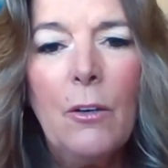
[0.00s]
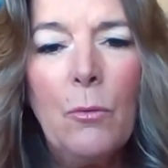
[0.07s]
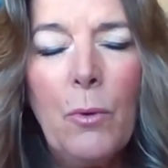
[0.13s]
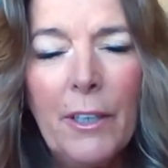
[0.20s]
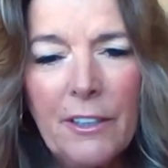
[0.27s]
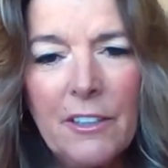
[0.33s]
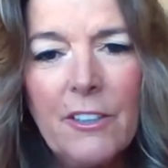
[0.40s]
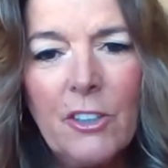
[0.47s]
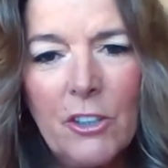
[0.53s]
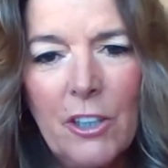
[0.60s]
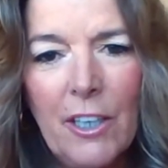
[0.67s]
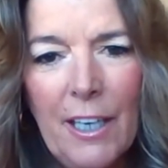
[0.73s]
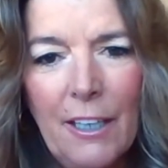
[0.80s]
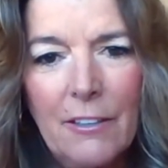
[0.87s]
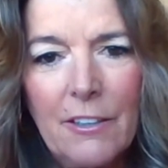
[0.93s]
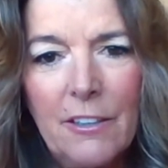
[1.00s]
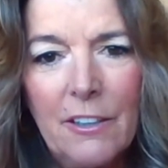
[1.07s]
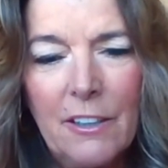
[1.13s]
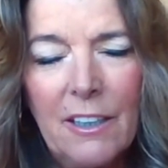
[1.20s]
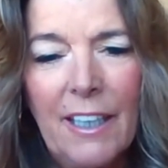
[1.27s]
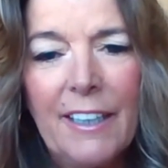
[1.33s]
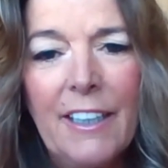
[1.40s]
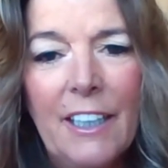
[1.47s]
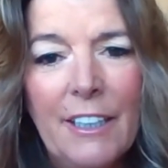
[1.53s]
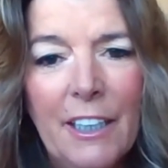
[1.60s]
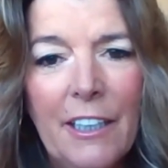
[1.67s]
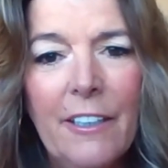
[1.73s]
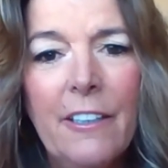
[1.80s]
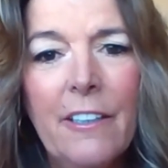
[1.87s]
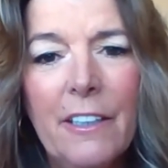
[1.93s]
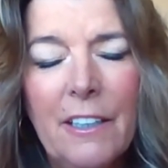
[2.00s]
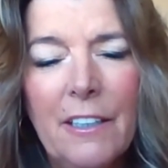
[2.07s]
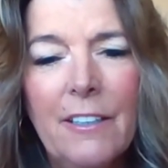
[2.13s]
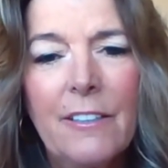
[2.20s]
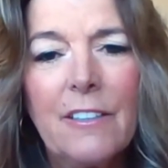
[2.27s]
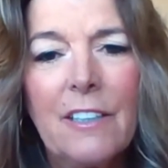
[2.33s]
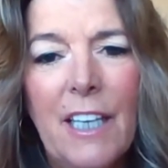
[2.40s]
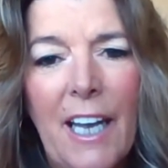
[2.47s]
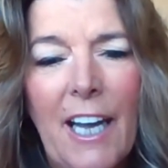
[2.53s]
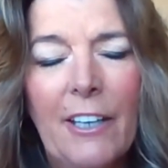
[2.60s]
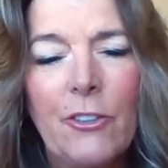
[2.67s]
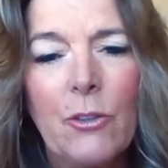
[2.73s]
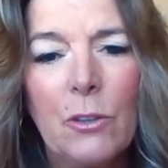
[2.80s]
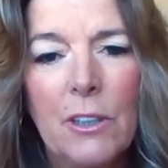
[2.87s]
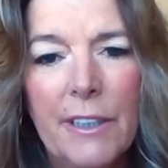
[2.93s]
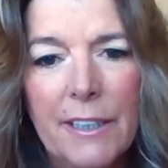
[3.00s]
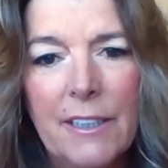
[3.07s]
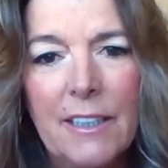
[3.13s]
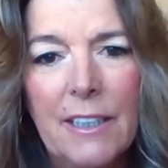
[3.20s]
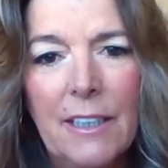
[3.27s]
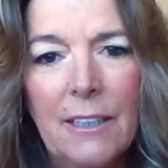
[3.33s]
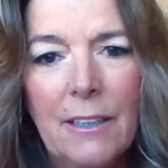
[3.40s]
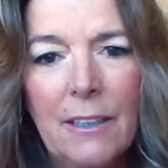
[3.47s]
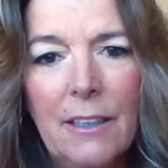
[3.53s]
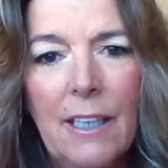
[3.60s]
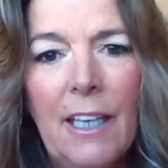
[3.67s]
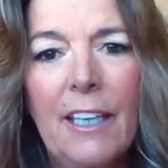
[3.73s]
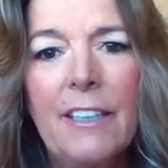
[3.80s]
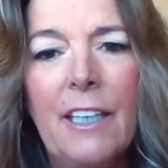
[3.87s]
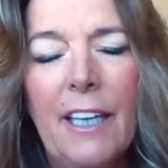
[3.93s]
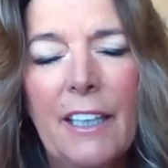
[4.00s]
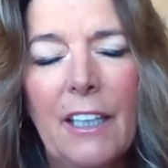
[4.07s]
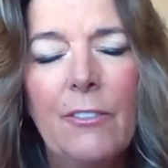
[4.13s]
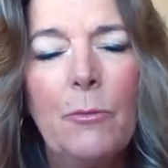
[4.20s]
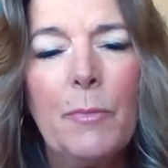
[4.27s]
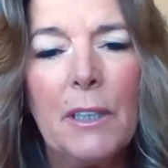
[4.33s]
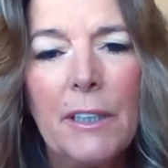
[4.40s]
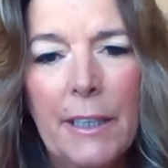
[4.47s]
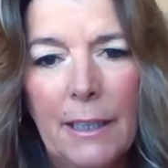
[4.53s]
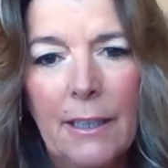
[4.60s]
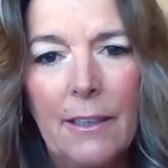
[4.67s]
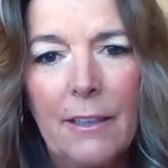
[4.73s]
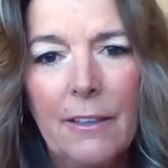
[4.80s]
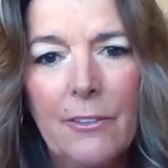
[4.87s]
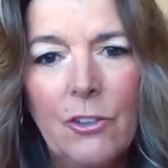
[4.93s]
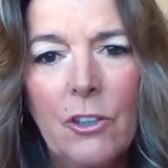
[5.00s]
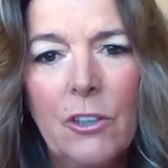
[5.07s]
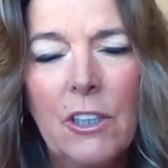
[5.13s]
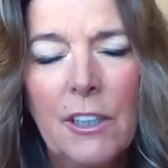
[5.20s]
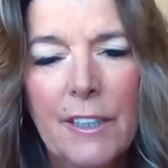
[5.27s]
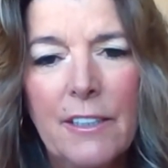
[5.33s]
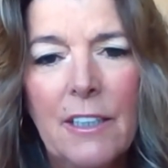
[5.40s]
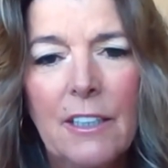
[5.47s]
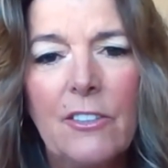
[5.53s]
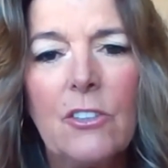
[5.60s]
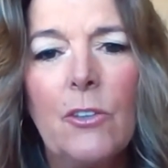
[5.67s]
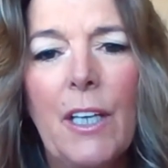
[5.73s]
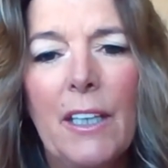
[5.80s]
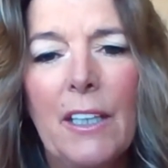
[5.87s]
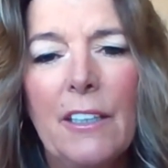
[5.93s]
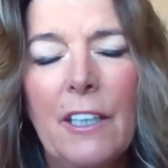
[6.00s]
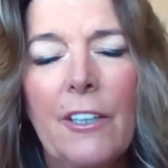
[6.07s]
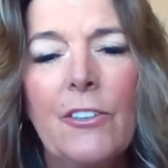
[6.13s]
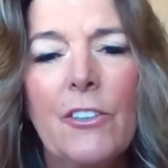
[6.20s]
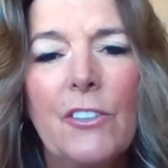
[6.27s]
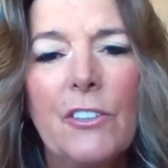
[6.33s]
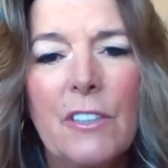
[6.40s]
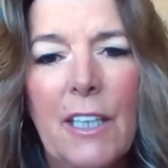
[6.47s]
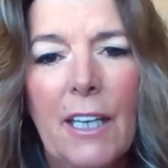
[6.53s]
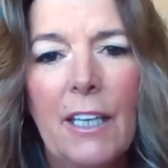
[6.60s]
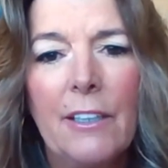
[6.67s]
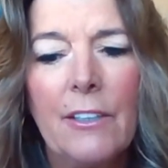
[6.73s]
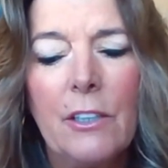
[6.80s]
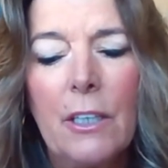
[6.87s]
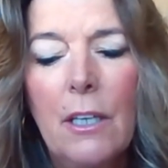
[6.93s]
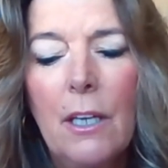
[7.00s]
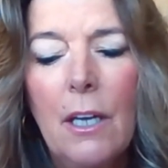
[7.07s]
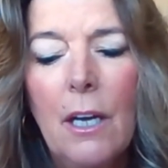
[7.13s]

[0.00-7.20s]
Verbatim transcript: What does your house look like? And here is the actual listing, and I give them a link to the listing so they can understand